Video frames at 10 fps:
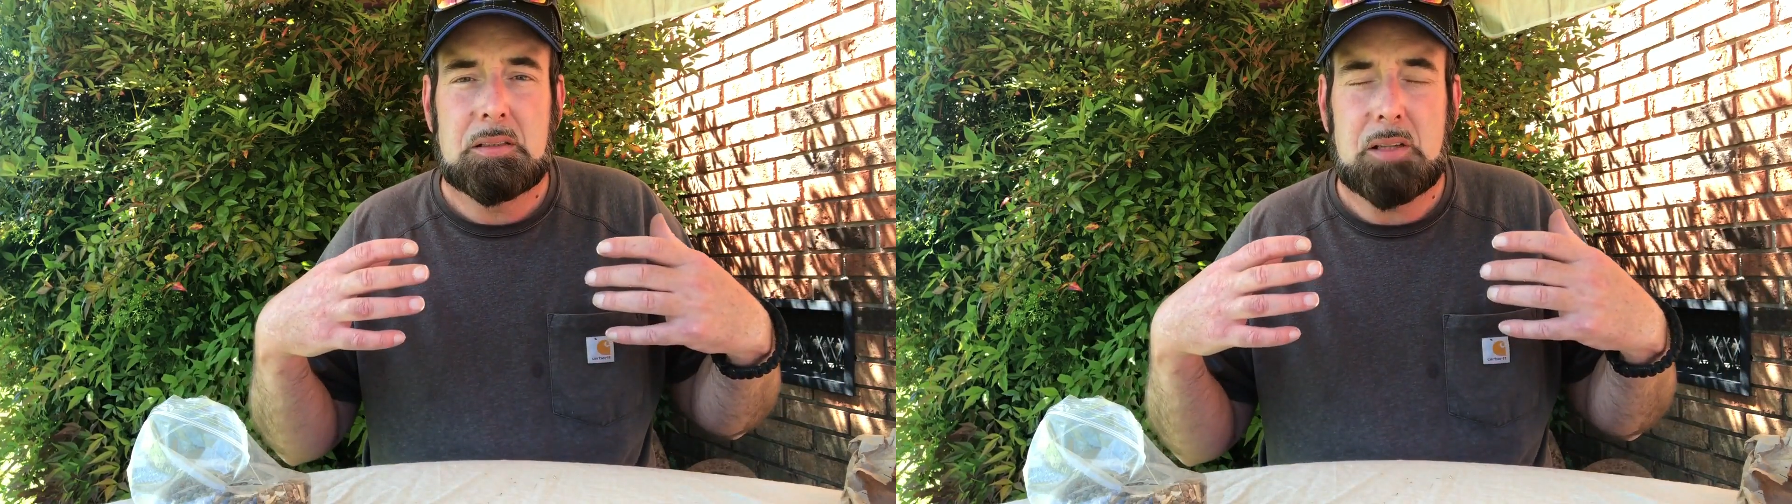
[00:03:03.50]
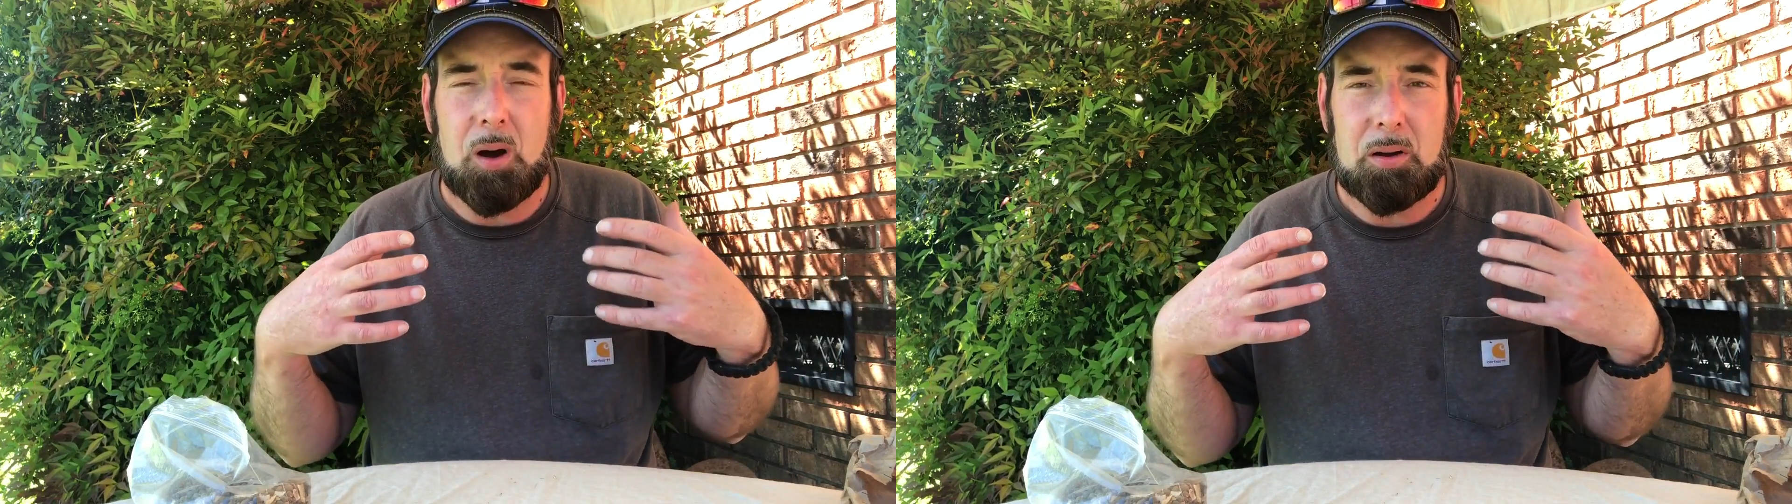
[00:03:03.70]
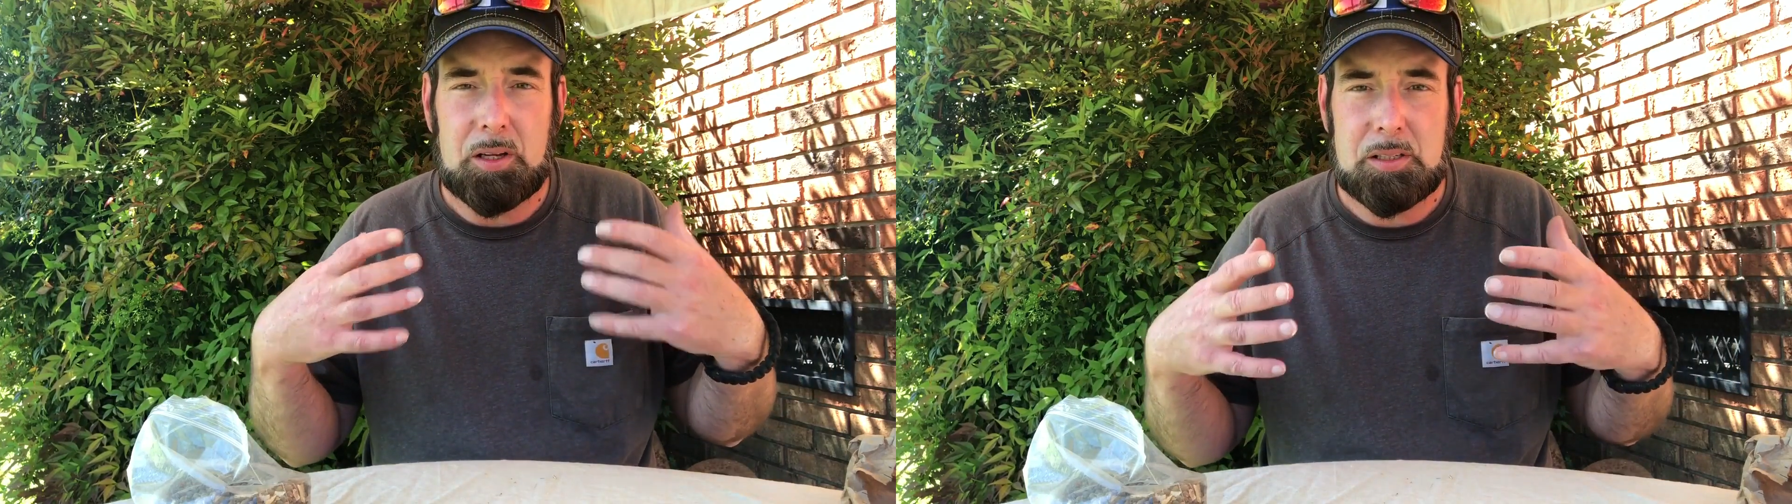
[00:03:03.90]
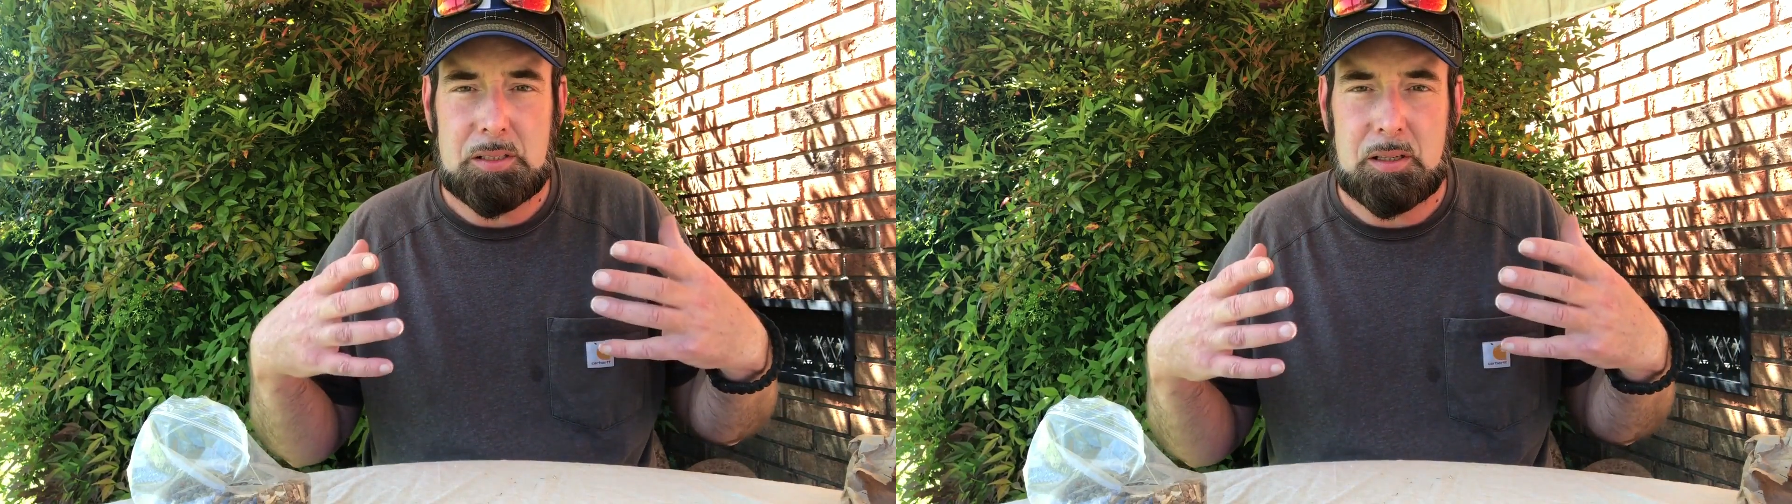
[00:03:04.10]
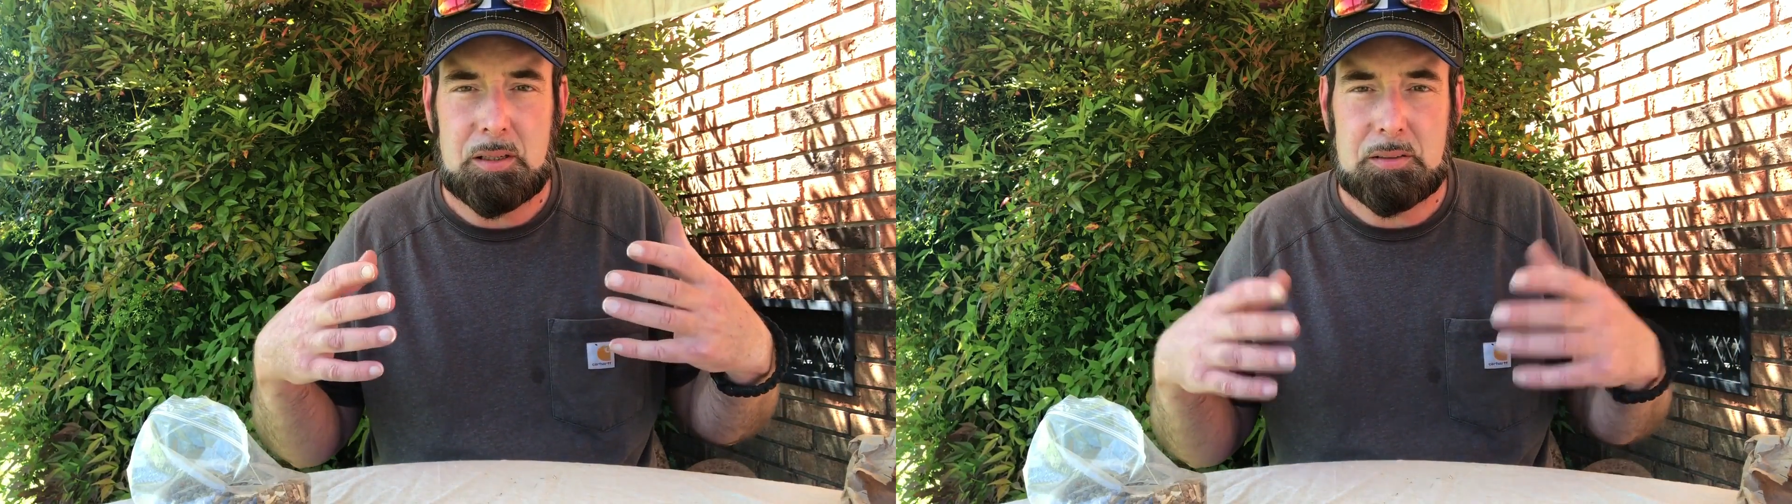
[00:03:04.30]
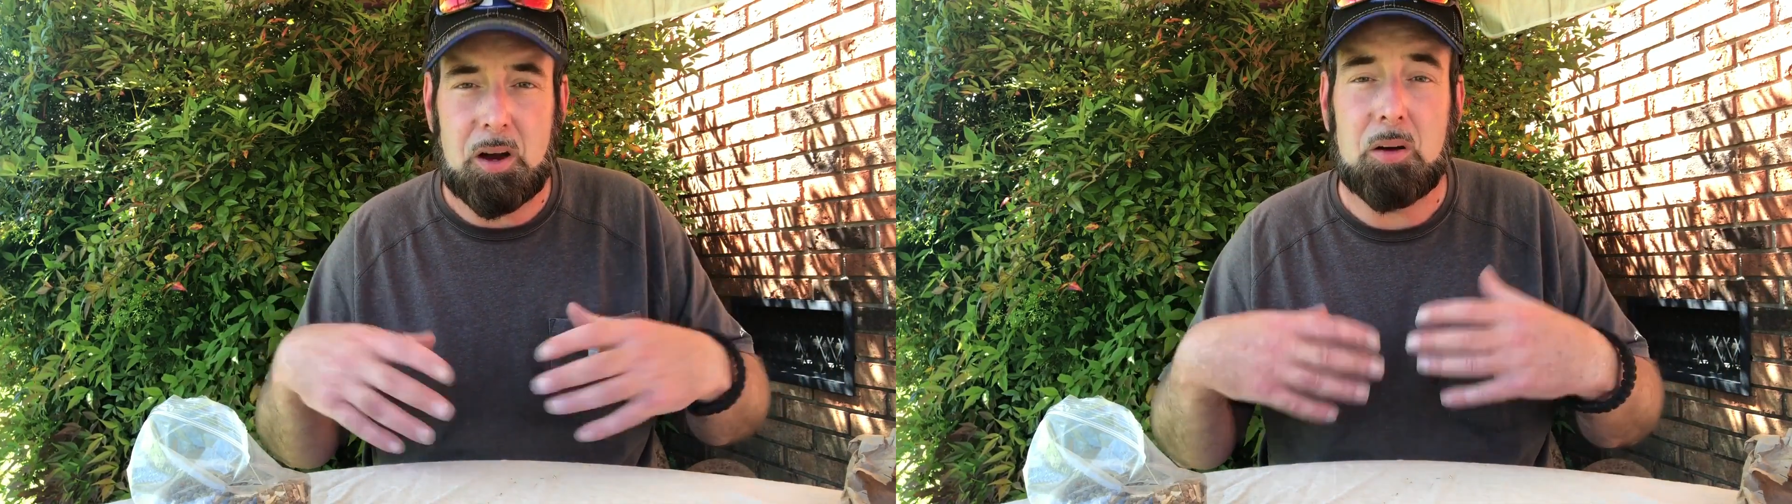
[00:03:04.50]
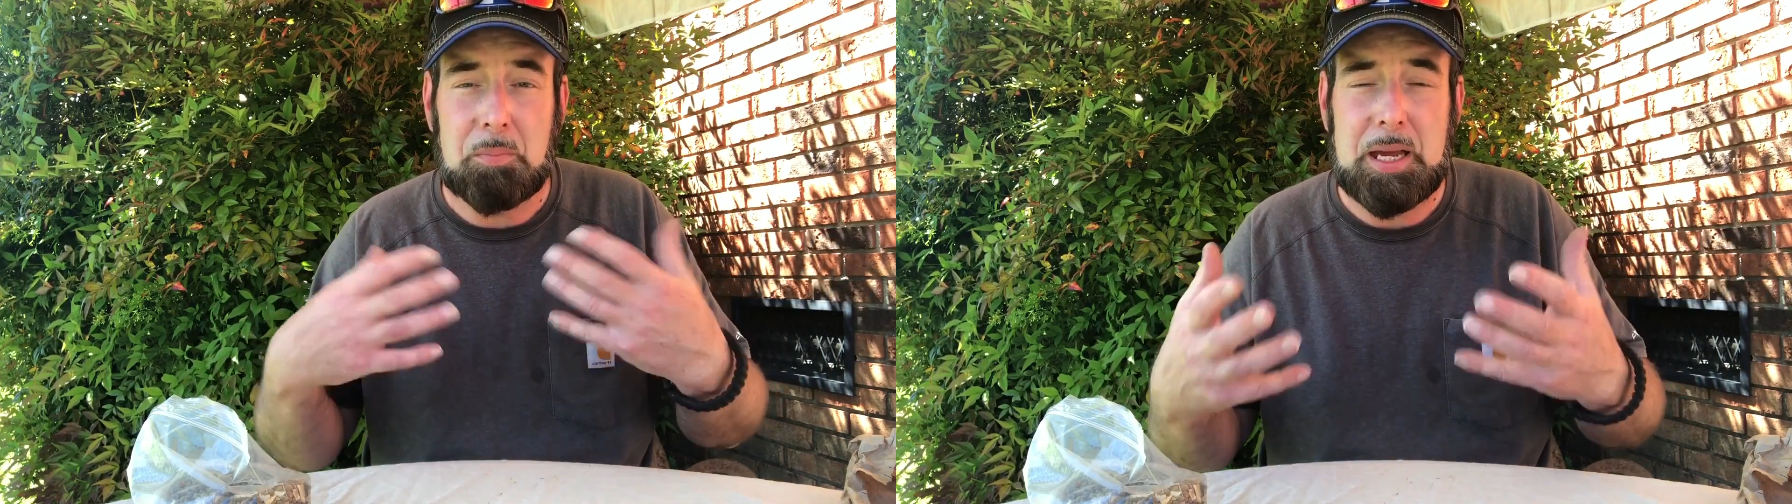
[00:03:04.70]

taught